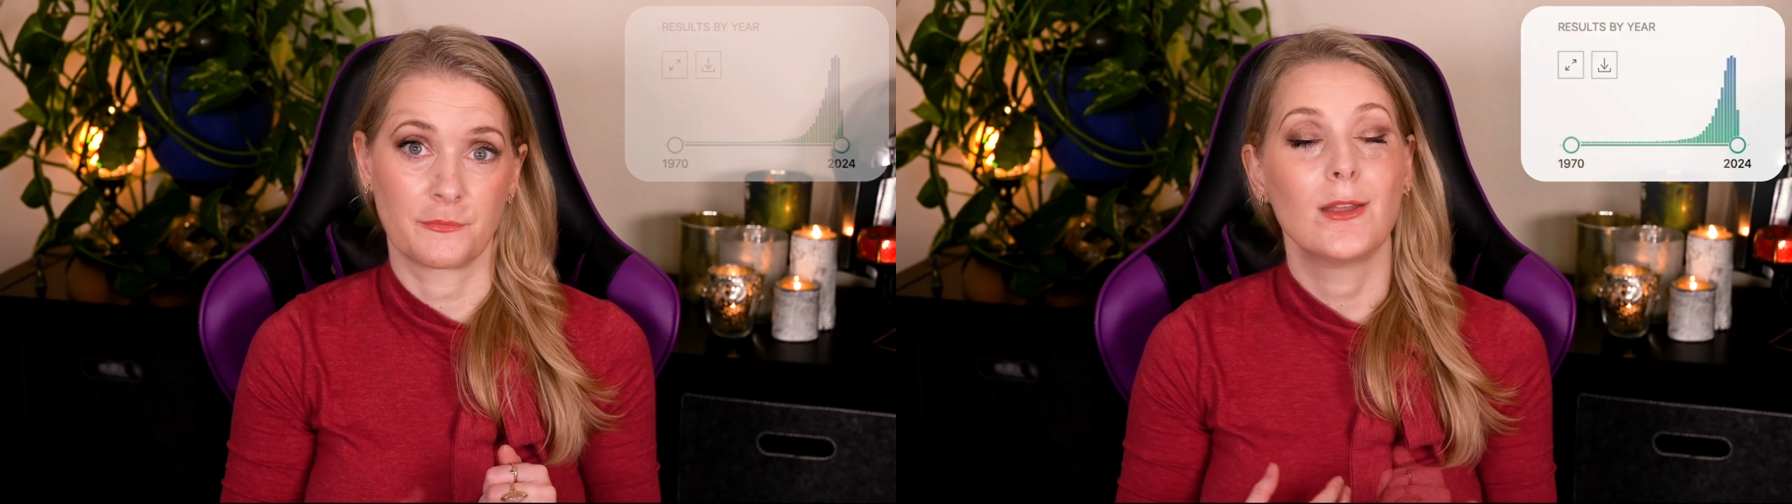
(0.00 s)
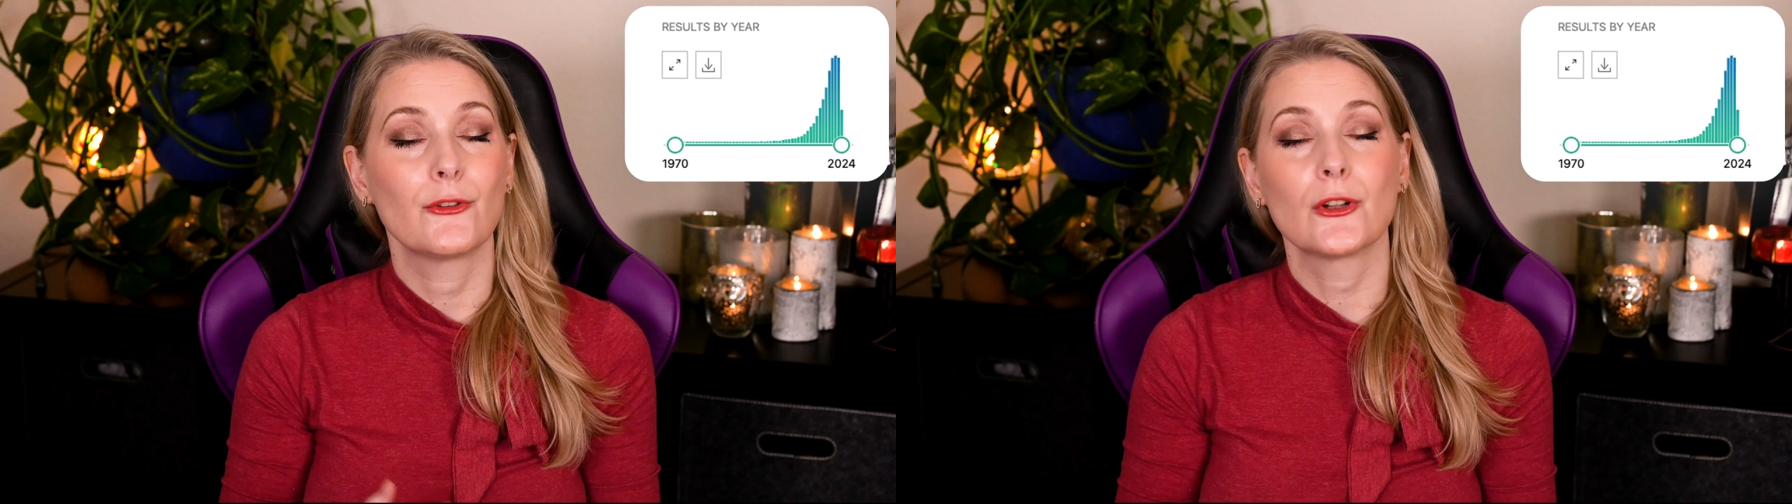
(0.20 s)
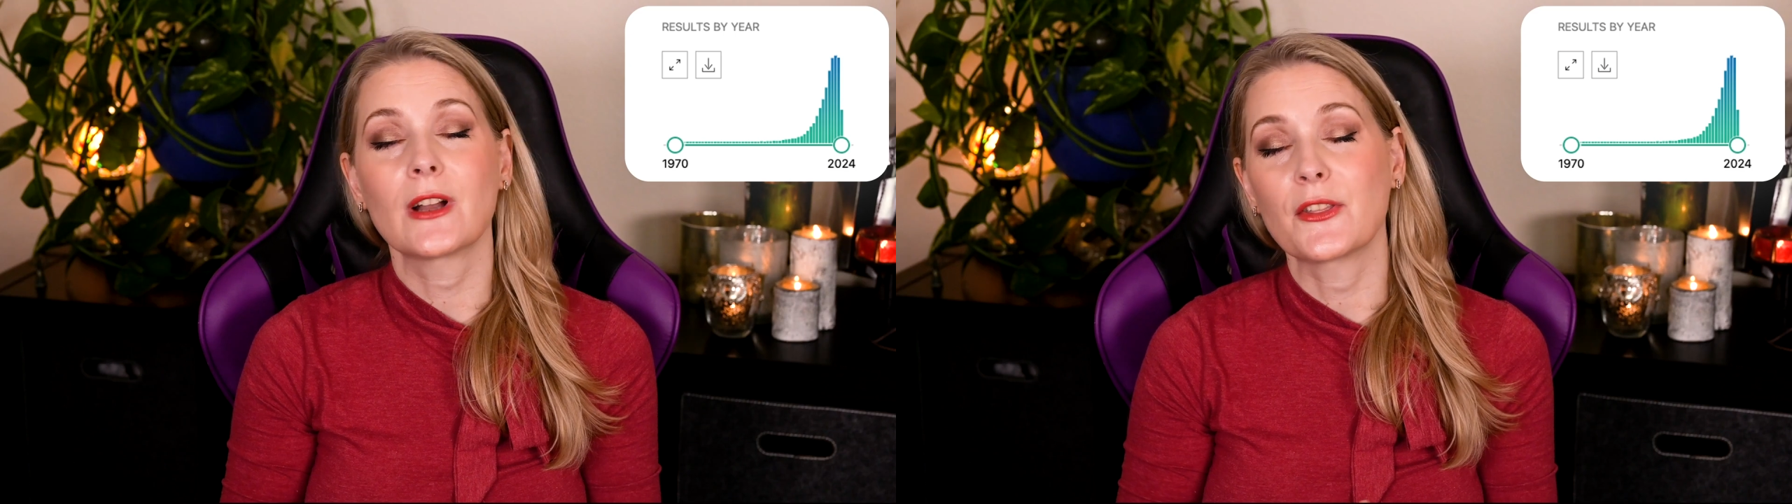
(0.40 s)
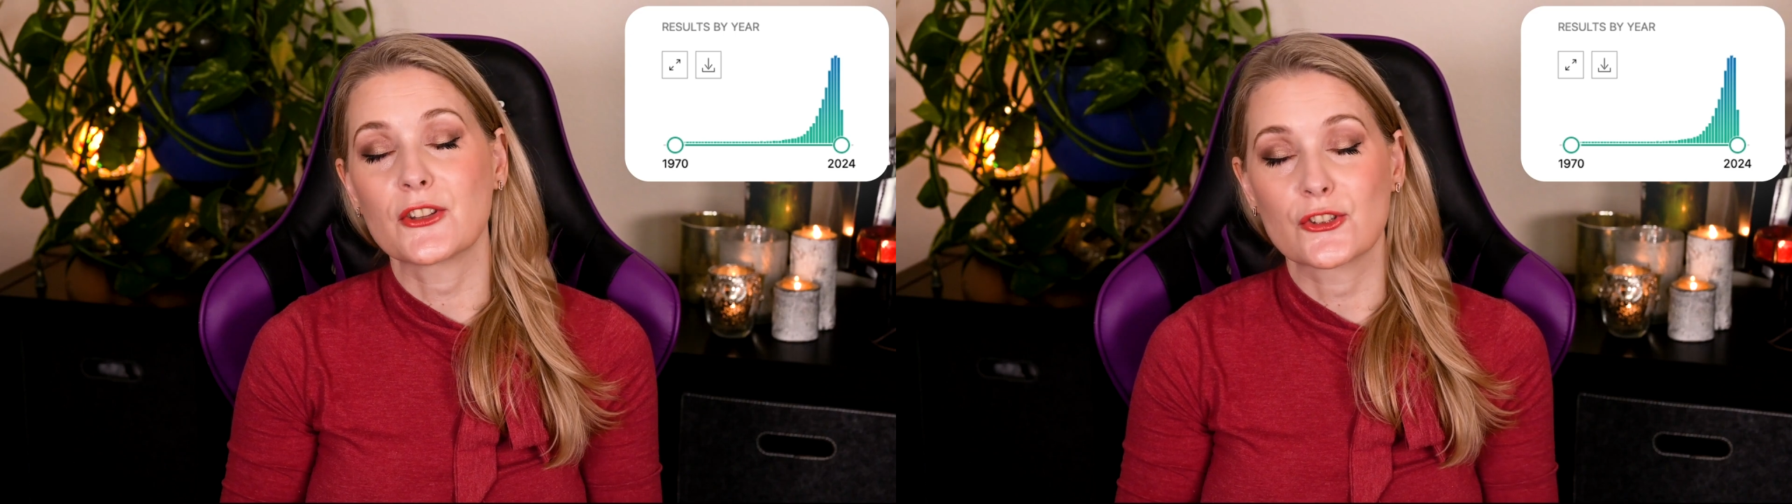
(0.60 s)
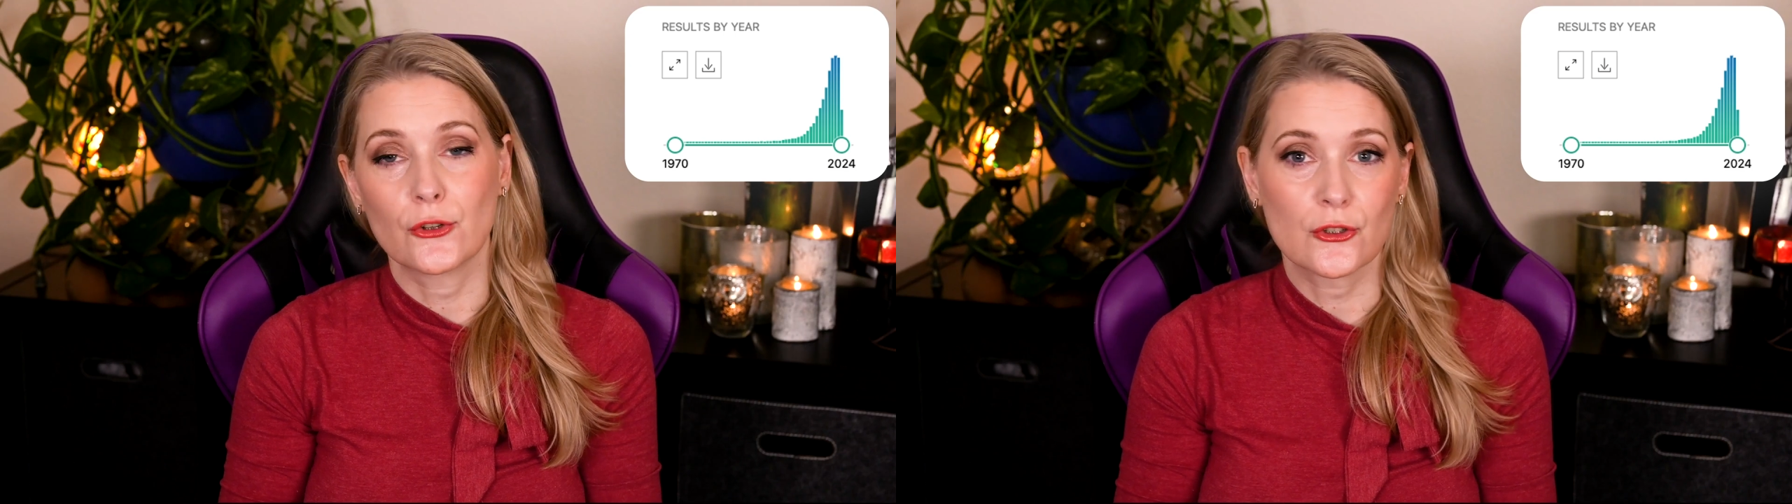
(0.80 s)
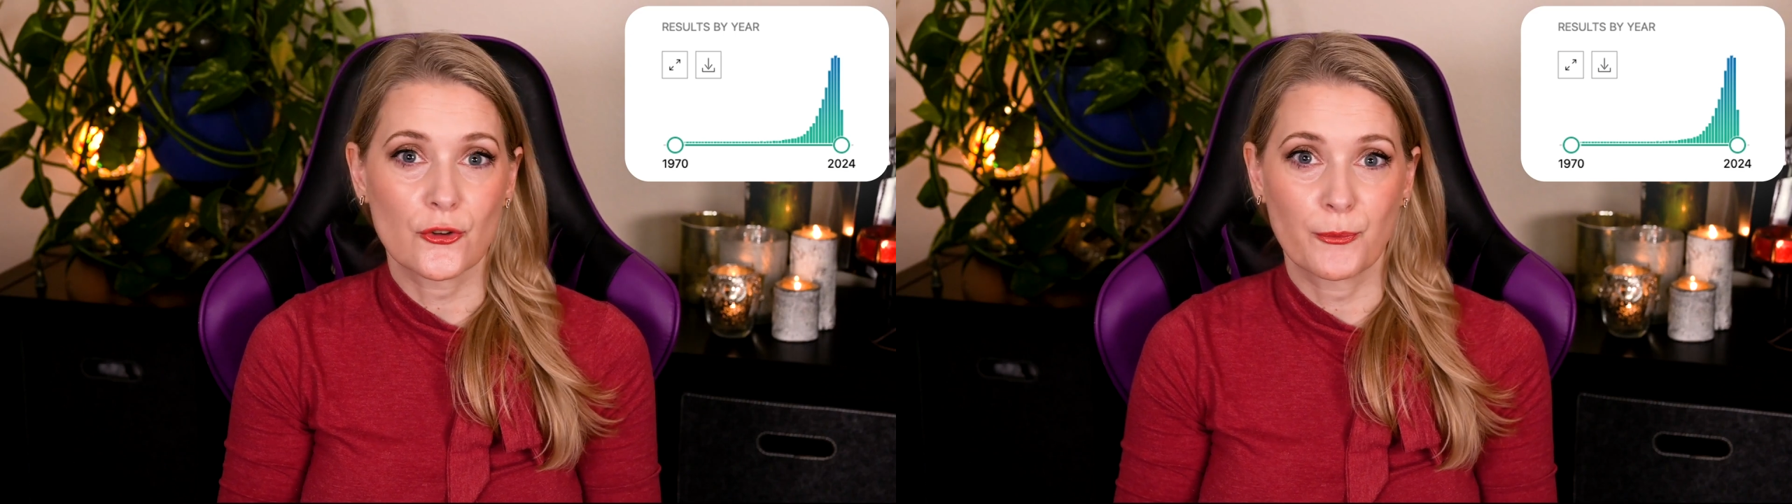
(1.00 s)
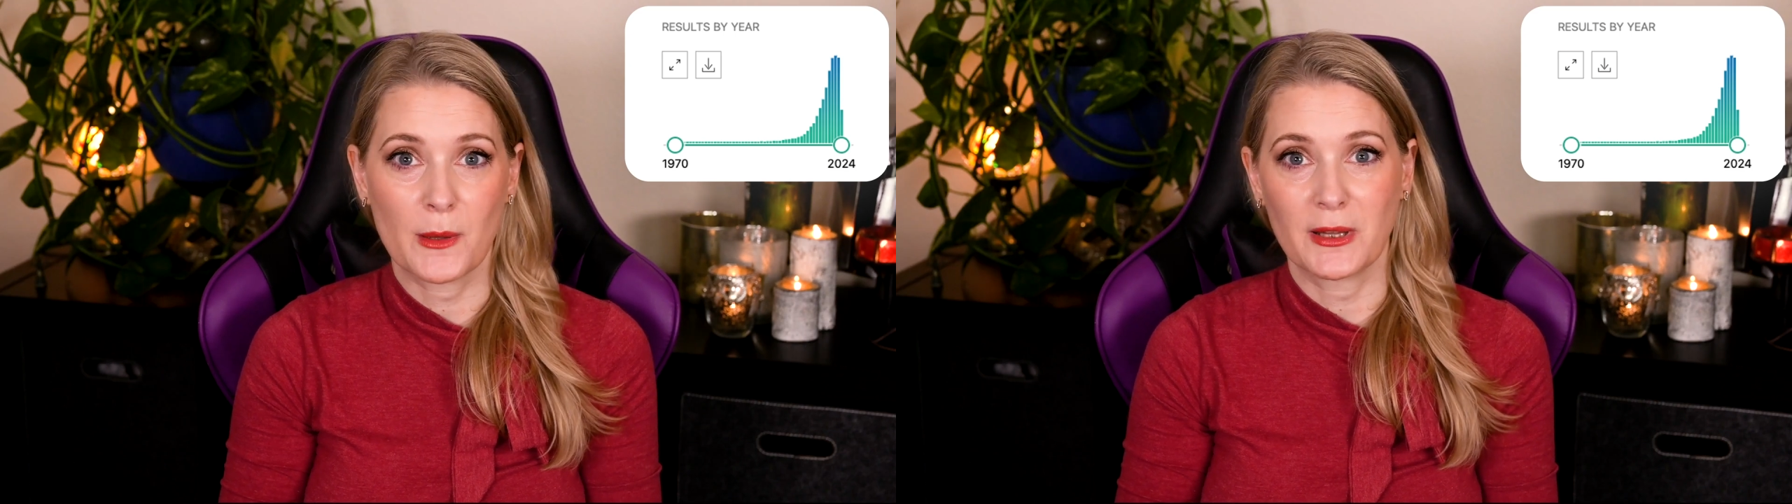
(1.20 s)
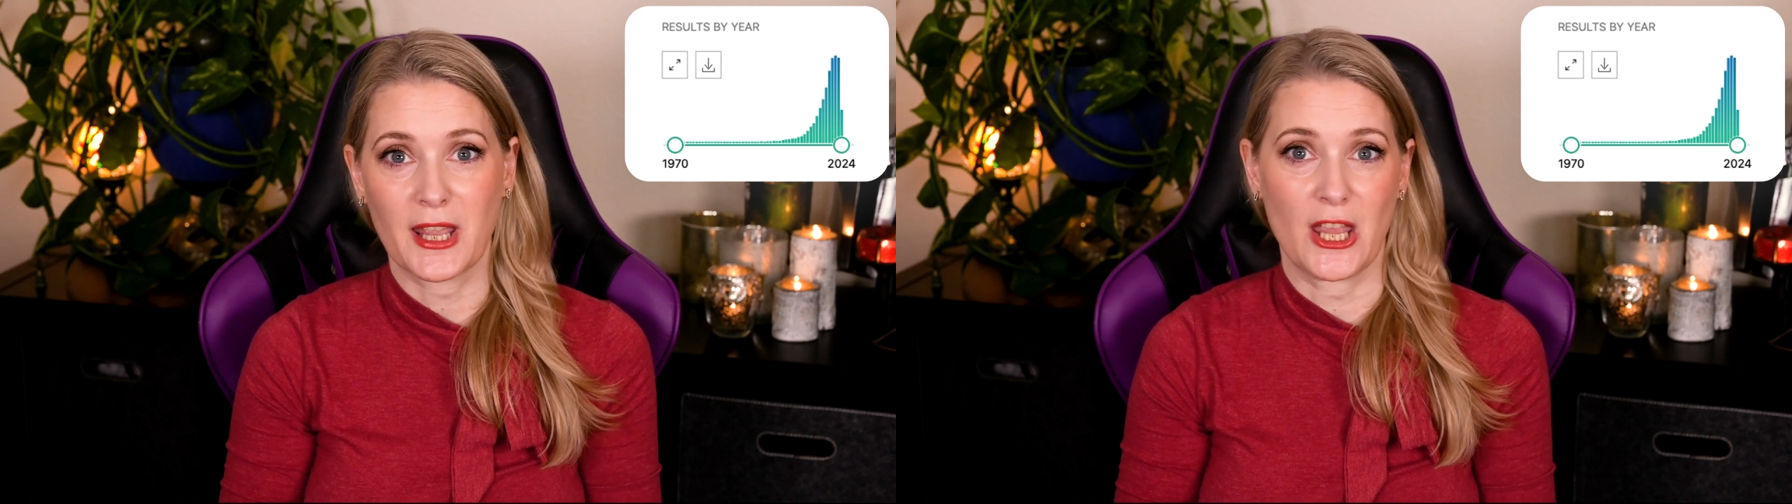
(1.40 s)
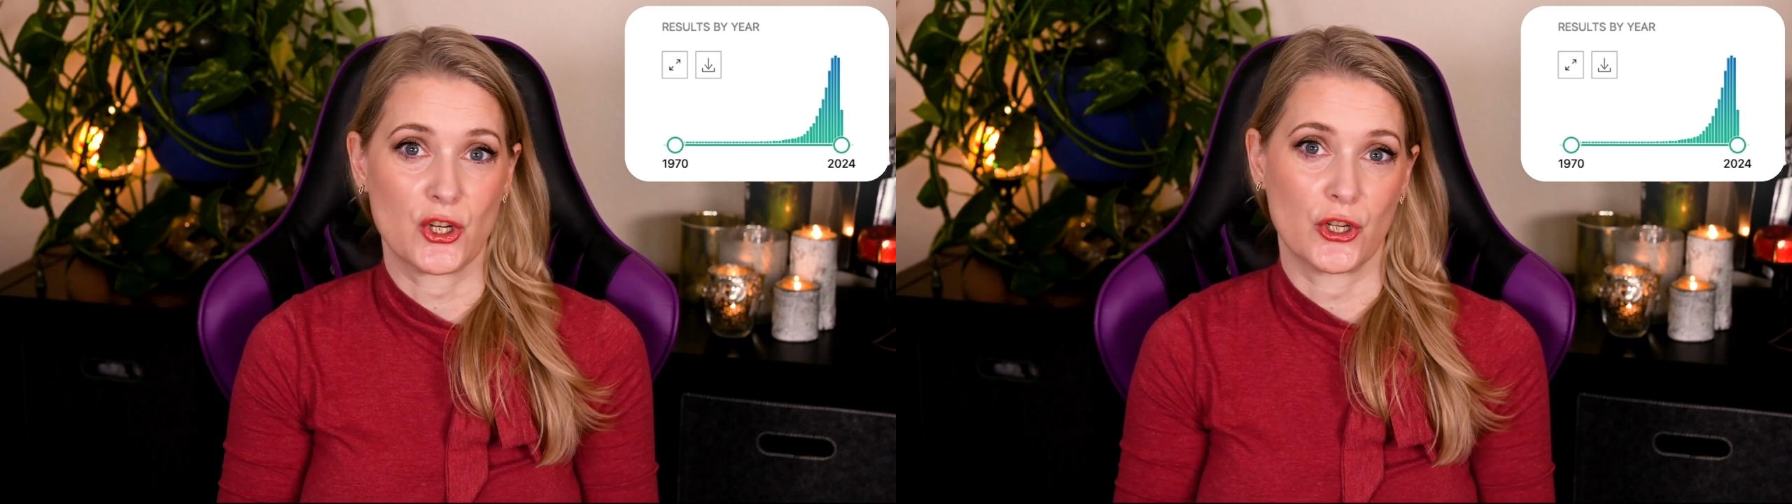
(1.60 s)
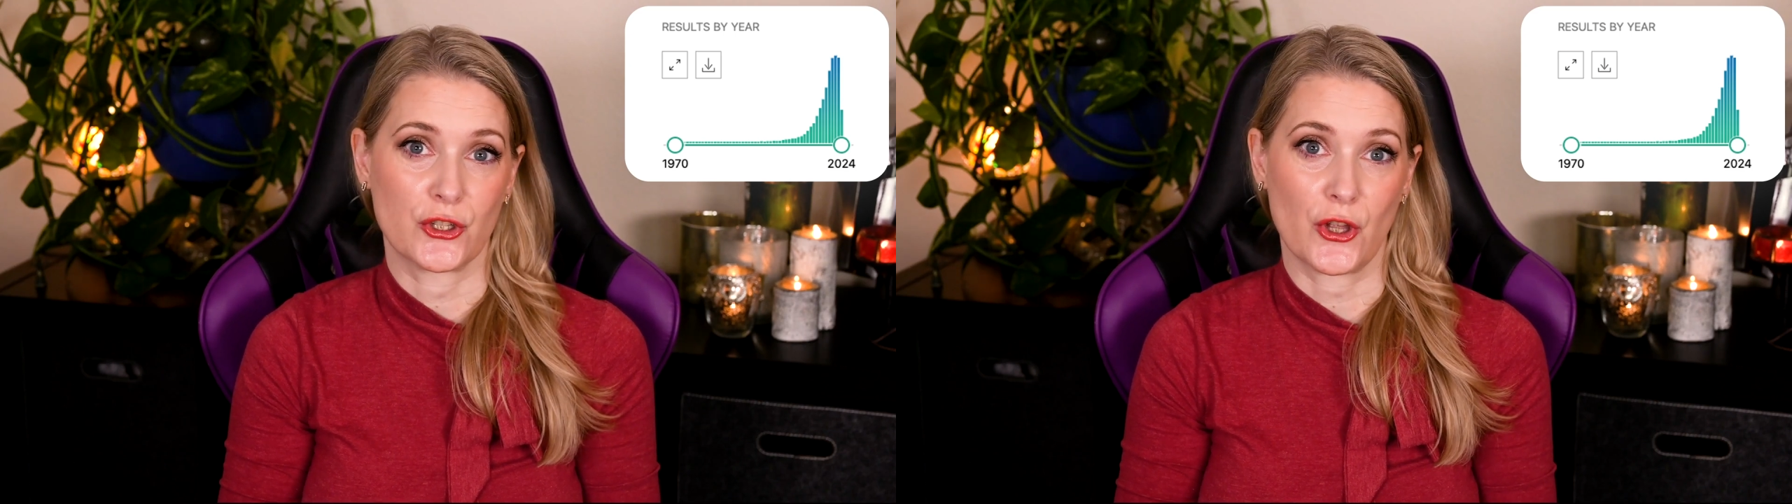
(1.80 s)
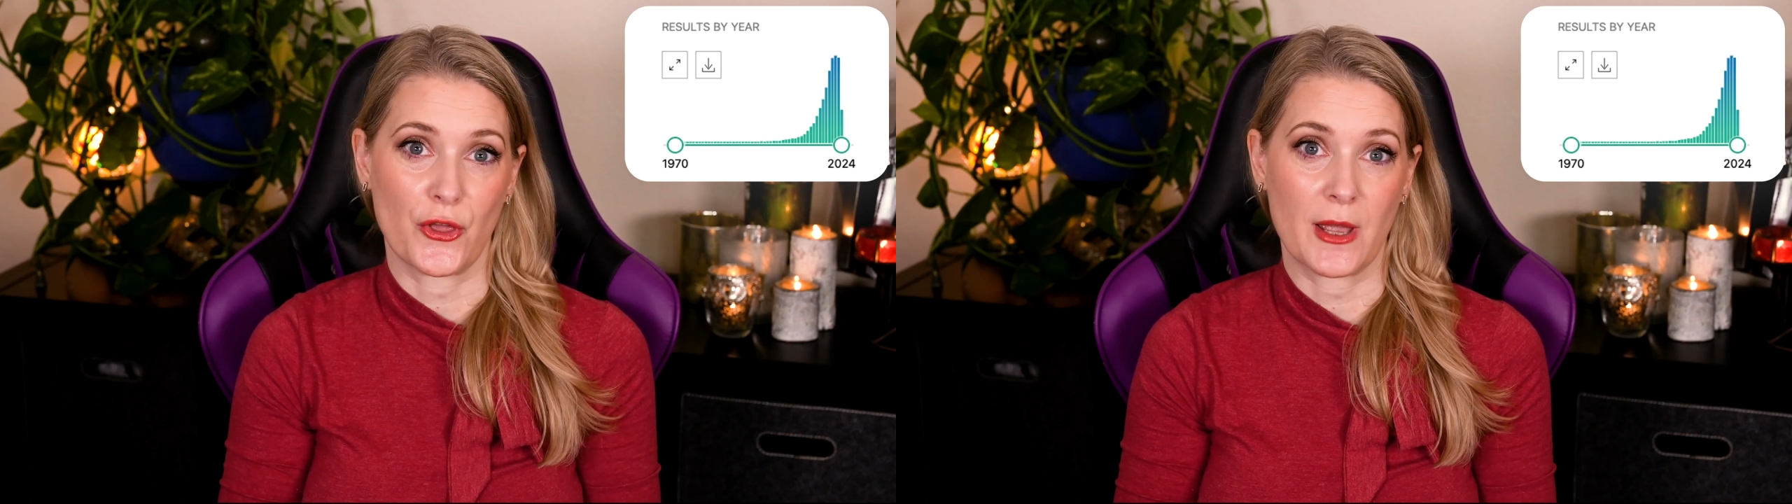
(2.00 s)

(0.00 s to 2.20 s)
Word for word: If you look at the surge of publications on